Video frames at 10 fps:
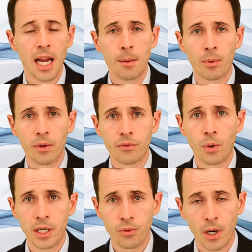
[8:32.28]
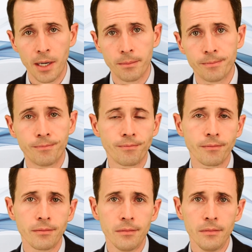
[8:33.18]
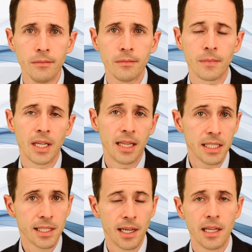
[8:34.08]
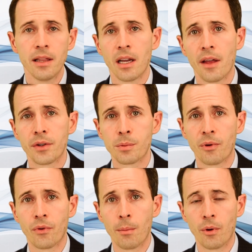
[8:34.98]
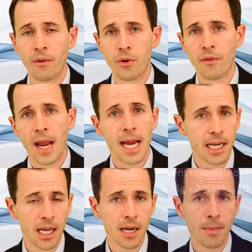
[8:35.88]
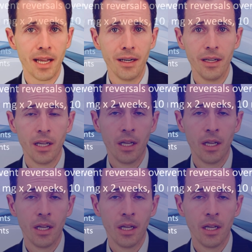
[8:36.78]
April of 2020. In this study, the authors performed a review of 89 men